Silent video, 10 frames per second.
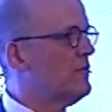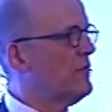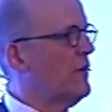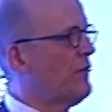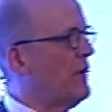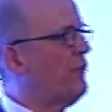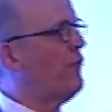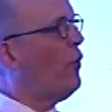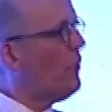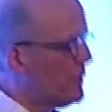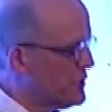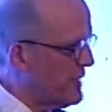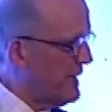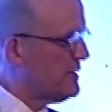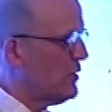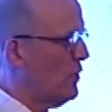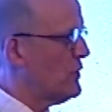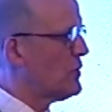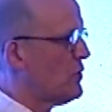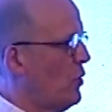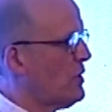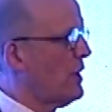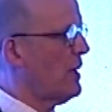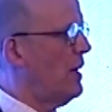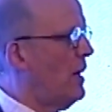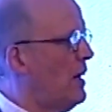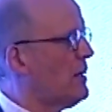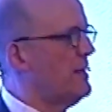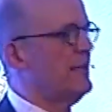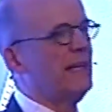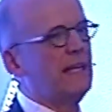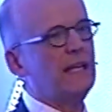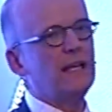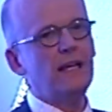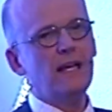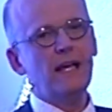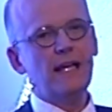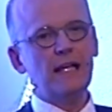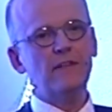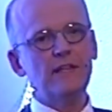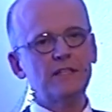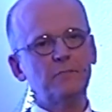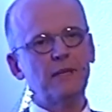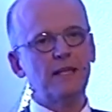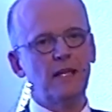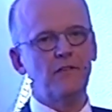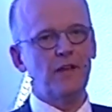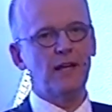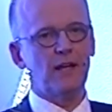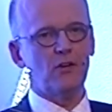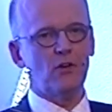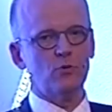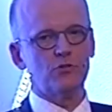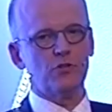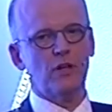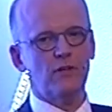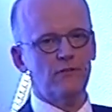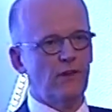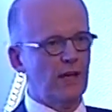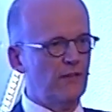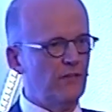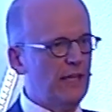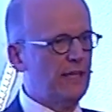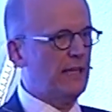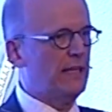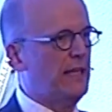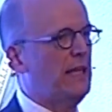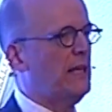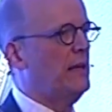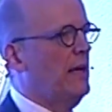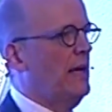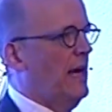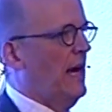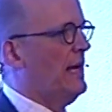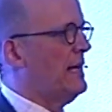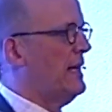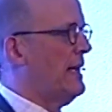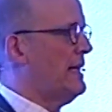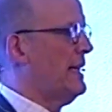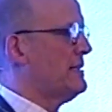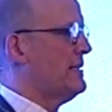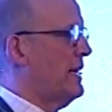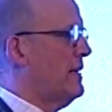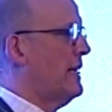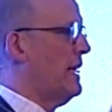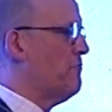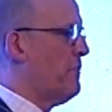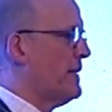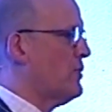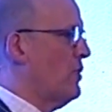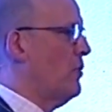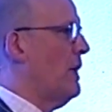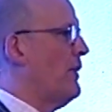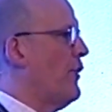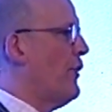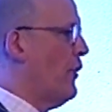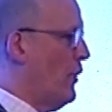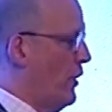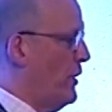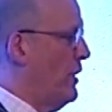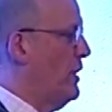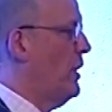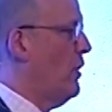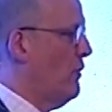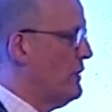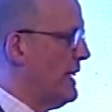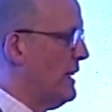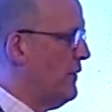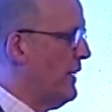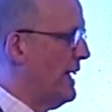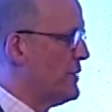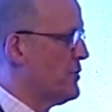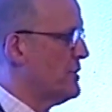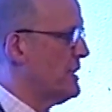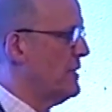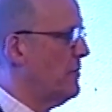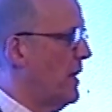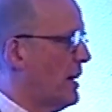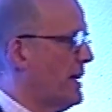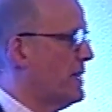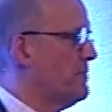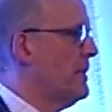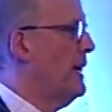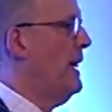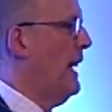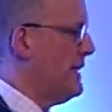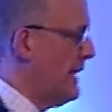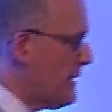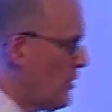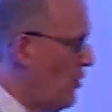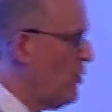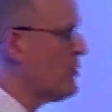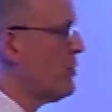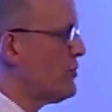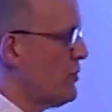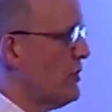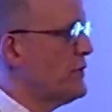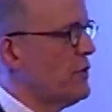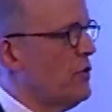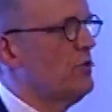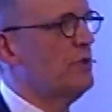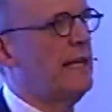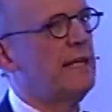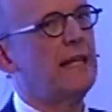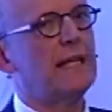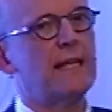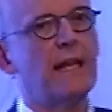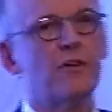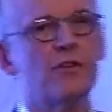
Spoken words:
roughly 4% of the total R&D investment in Finland goes via VTT, and it has had an impact on 1/3 of the innovations in the market. And that also sort of shows then that there